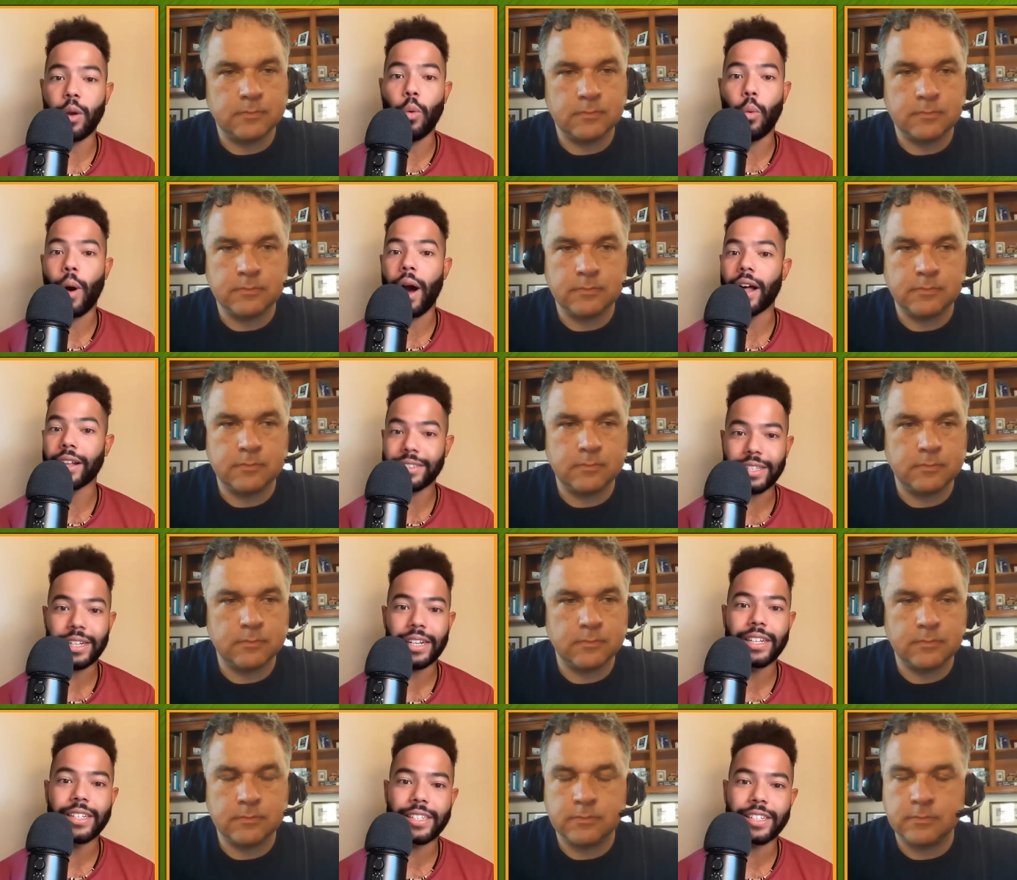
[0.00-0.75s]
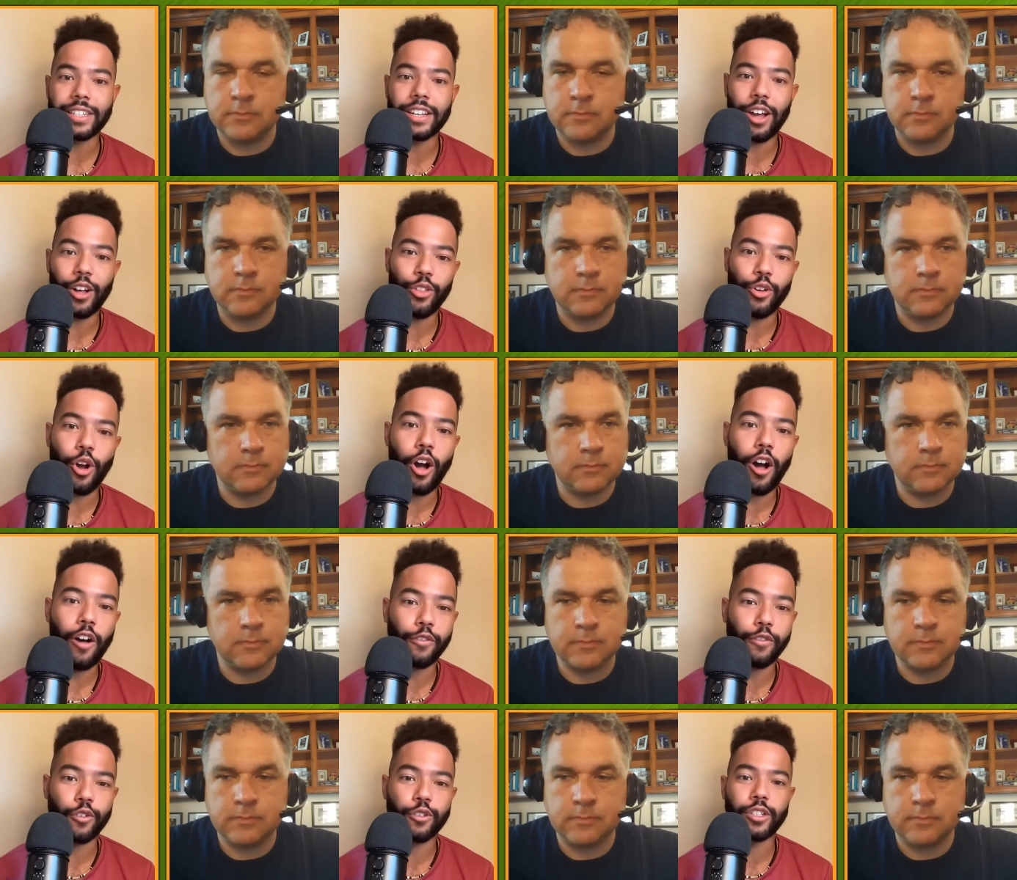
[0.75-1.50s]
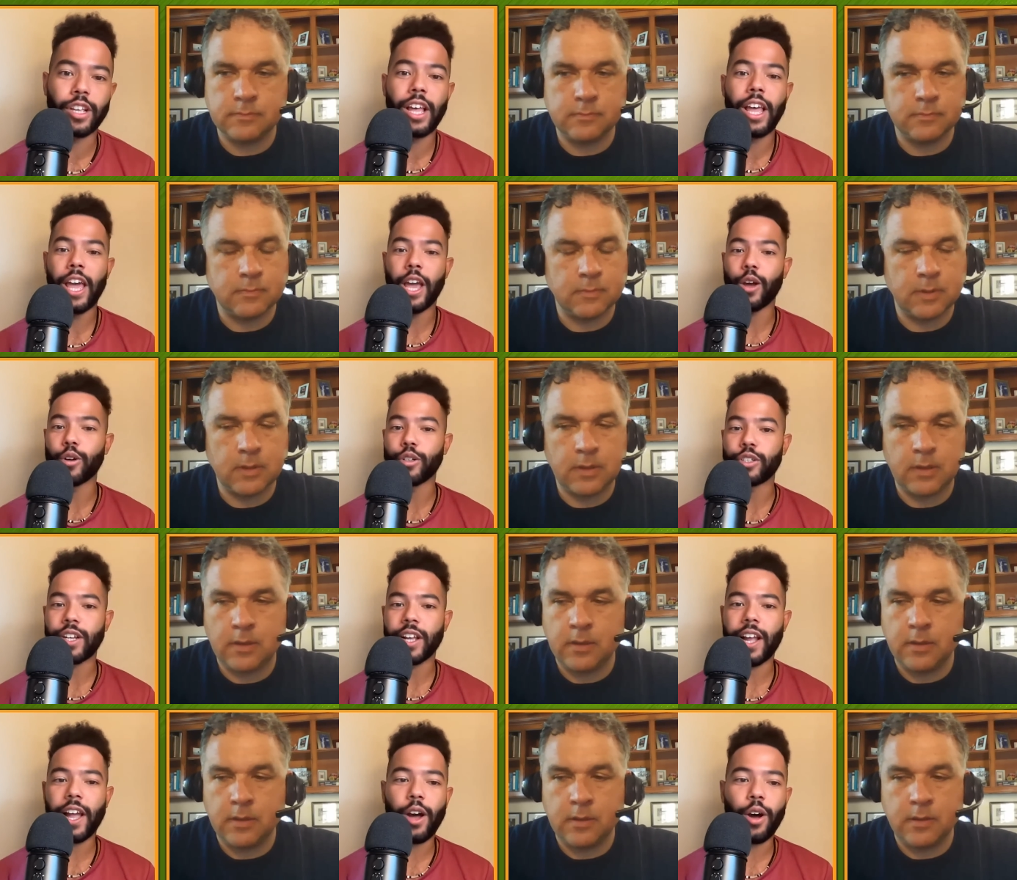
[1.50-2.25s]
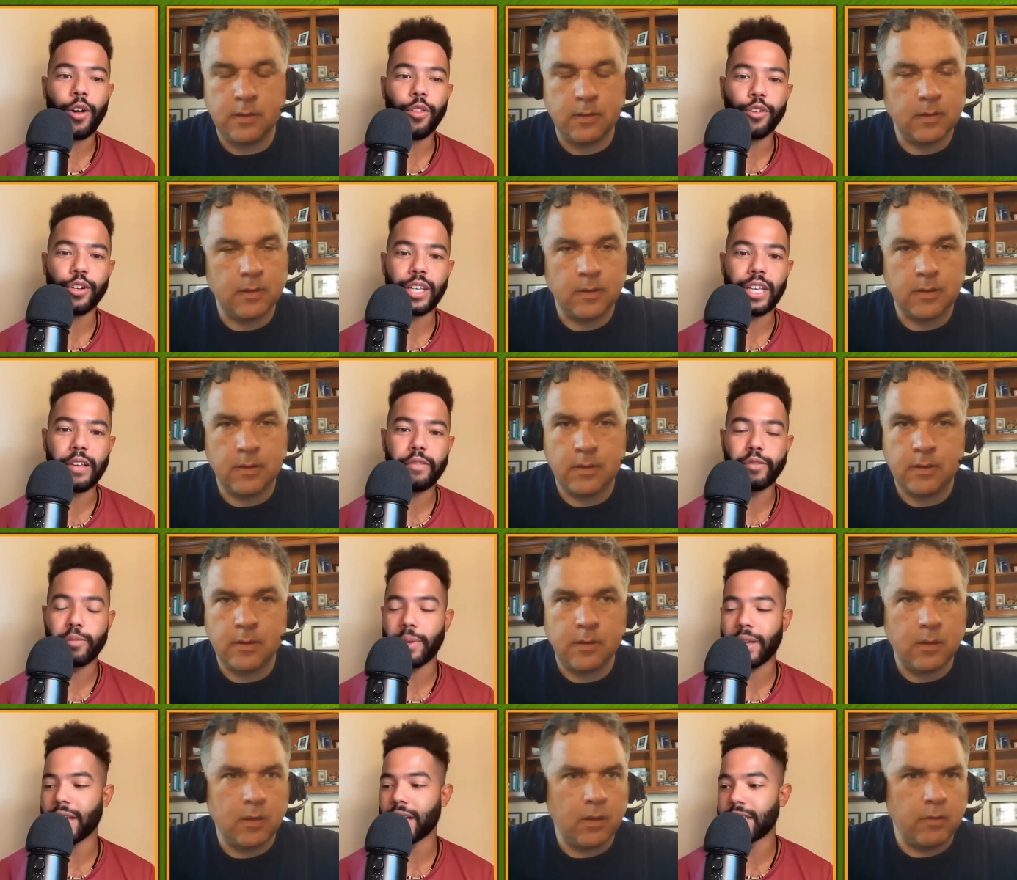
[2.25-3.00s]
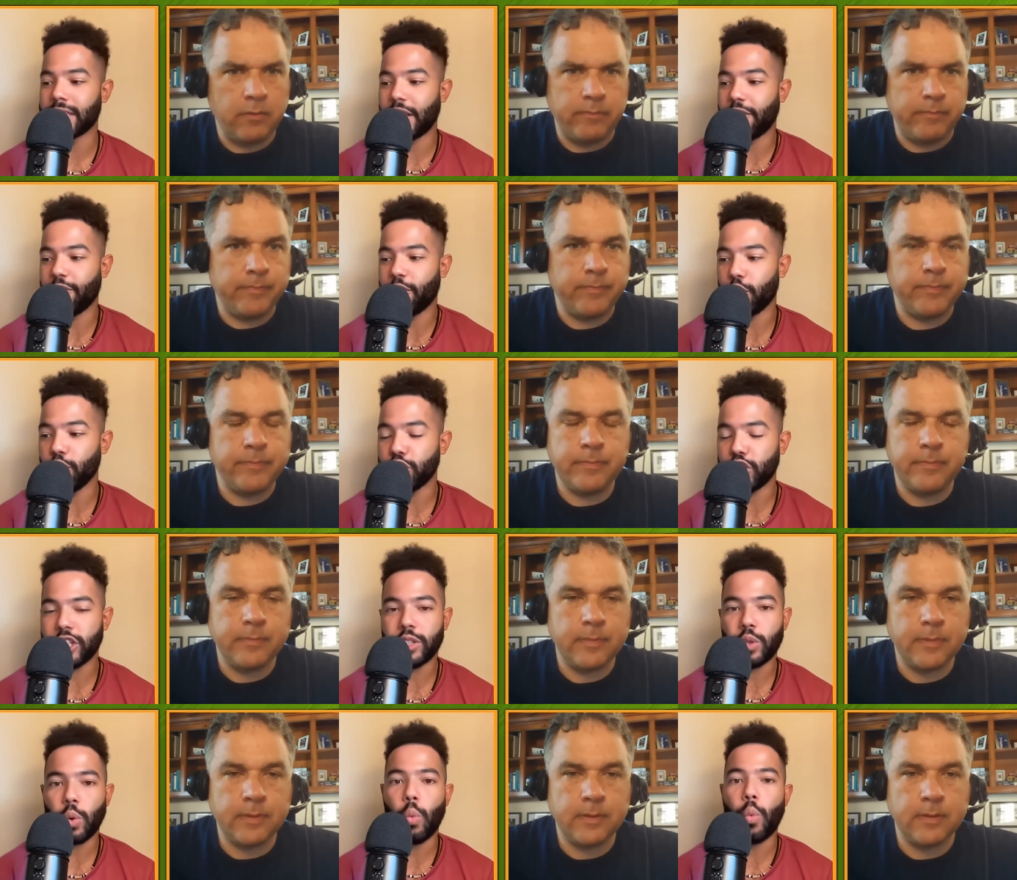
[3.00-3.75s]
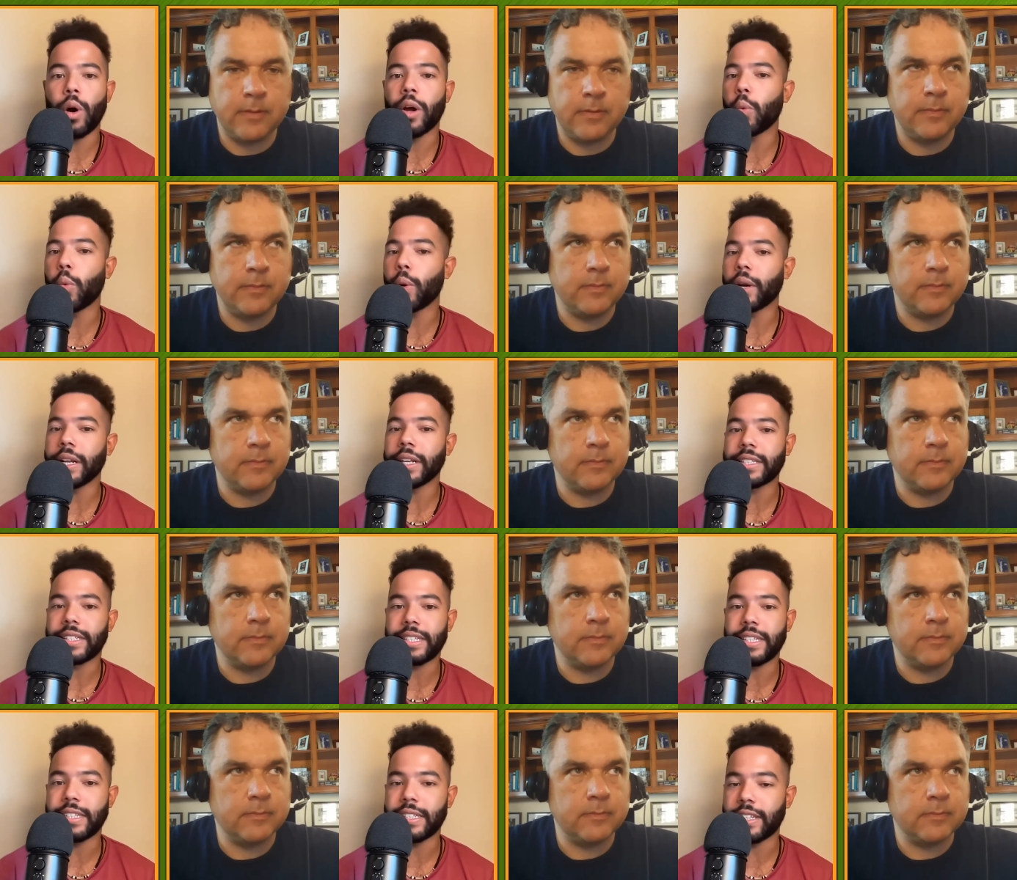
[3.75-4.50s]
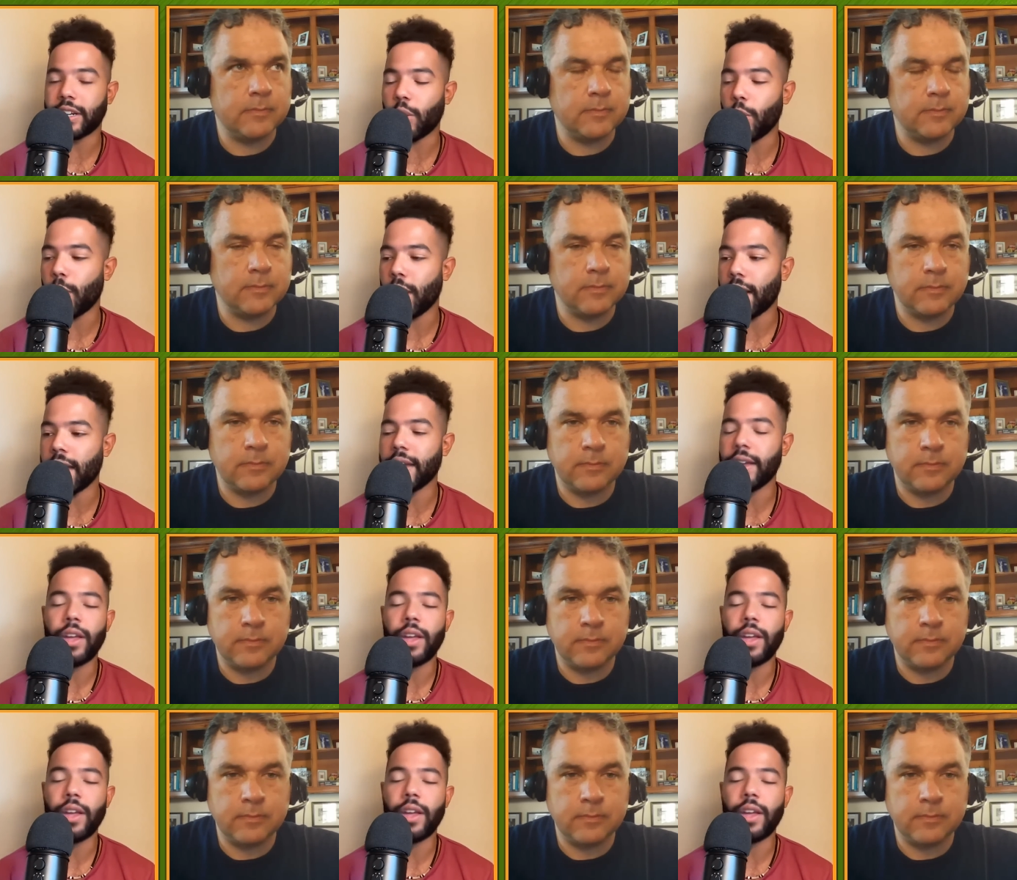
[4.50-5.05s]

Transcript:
Speaker 1: wants to listen to other offers and go check out other teams. Because if you're just one winning season away,